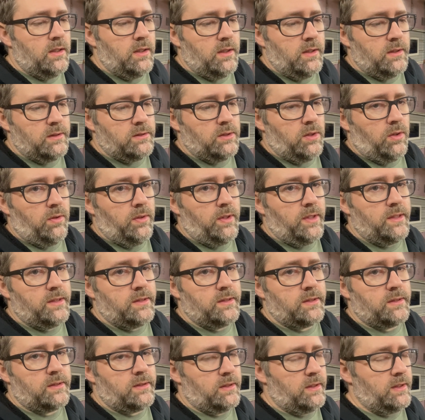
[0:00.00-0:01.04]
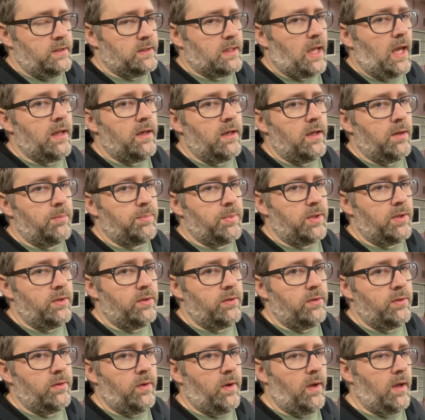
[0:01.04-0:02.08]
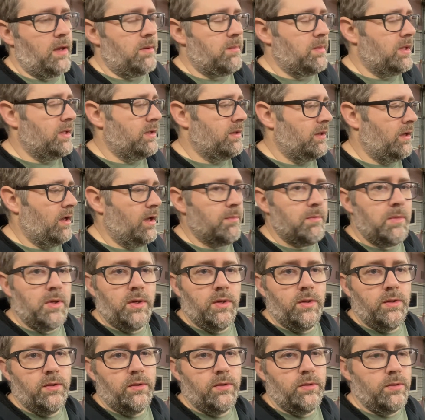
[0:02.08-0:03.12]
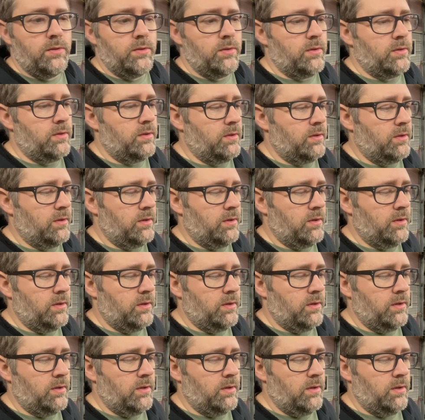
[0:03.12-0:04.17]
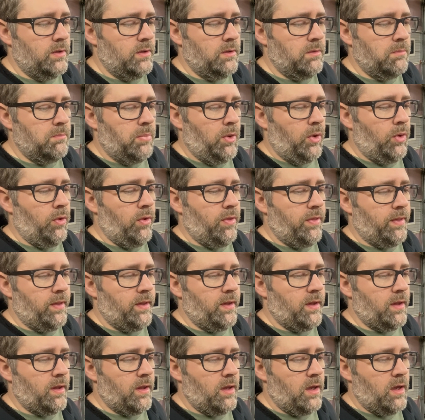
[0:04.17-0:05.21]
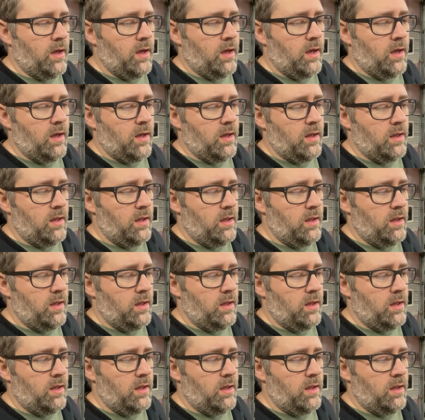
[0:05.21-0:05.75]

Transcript: So it's kind of up to you. I mean, I'm going to do both. I'm